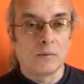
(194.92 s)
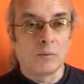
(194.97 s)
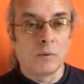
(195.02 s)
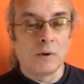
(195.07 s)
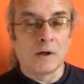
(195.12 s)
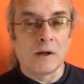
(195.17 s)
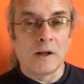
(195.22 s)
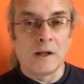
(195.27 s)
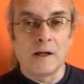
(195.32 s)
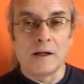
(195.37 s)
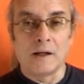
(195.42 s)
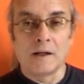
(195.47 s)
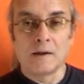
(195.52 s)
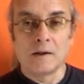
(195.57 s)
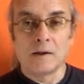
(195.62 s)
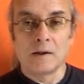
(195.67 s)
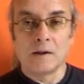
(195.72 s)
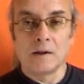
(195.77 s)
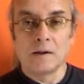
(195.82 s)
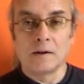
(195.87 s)
We're
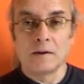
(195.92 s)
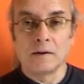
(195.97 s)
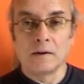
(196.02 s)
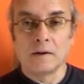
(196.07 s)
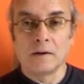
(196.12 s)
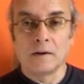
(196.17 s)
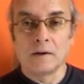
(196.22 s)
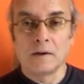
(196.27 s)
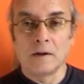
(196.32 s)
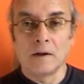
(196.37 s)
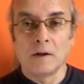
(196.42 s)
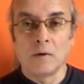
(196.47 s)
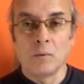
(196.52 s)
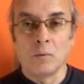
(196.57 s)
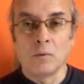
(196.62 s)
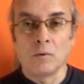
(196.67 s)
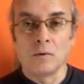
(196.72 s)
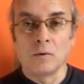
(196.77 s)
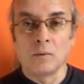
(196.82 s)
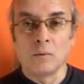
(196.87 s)
like
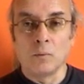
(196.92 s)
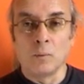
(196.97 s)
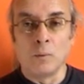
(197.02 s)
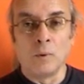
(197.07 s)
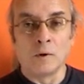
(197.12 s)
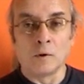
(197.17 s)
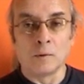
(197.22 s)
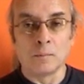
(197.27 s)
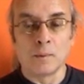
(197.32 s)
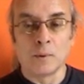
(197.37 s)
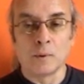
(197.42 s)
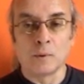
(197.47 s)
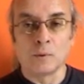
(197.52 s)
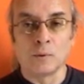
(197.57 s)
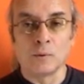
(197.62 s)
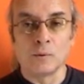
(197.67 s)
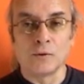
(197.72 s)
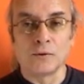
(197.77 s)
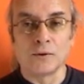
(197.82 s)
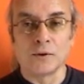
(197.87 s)

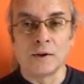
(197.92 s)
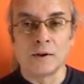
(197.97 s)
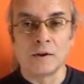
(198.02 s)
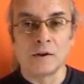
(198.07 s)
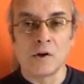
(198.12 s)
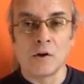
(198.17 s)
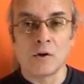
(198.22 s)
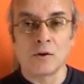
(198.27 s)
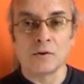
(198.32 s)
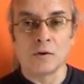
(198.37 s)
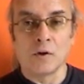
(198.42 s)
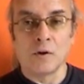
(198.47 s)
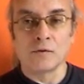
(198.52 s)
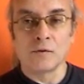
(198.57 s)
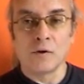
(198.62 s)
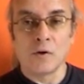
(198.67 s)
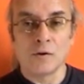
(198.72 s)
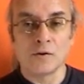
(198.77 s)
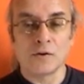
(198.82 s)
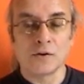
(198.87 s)
whirlpools
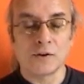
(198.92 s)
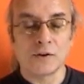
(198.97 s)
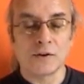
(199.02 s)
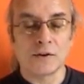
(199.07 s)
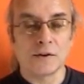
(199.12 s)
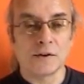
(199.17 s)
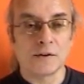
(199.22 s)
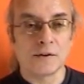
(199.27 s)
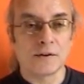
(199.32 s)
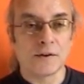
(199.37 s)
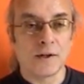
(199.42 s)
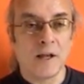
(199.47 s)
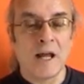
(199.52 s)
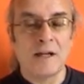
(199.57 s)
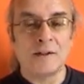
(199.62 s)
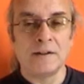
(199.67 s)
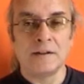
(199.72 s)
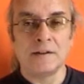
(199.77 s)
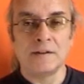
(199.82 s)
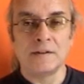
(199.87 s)
of consciousness,
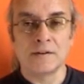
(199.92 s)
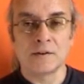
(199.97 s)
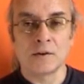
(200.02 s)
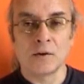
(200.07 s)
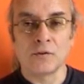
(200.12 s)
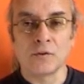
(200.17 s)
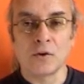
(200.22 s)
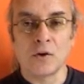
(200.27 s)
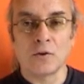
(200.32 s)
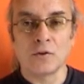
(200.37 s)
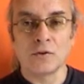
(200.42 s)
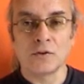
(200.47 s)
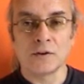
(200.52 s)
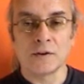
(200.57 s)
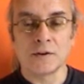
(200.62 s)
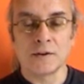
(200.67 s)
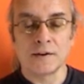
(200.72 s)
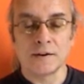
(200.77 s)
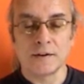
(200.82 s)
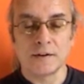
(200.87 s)
eddies of
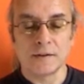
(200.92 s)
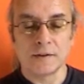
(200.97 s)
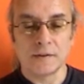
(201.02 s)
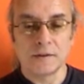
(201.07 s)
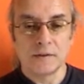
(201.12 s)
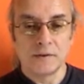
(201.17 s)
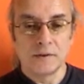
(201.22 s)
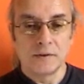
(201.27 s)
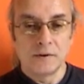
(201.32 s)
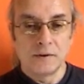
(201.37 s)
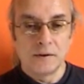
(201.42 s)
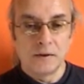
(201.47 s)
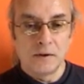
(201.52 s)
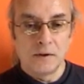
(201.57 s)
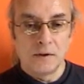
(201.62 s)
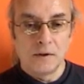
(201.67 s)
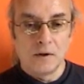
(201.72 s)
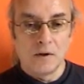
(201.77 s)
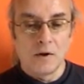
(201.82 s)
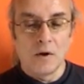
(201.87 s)
consciousness,
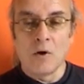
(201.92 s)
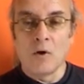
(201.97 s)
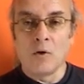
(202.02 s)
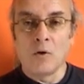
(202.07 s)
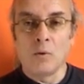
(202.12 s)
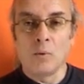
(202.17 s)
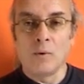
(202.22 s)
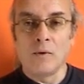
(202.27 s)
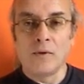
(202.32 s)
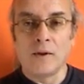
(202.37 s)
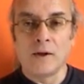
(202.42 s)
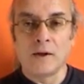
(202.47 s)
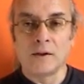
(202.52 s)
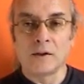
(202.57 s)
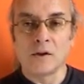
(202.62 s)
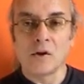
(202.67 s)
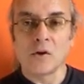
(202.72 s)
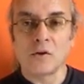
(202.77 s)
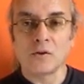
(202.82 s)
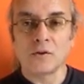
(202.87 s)
all
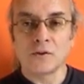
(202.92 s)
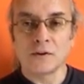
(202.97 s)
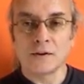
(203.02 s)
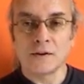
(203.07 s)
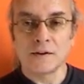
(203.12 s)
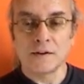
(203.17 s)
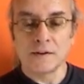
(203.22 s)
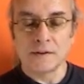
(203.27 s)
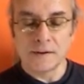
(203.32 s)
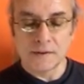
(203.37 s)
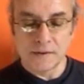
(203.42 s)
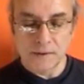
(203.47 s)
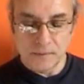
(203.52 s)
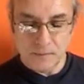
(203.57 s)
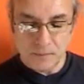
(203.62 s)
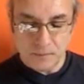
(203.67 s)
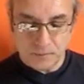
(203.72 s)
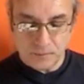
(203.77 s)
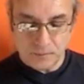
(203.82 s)
within consciousness.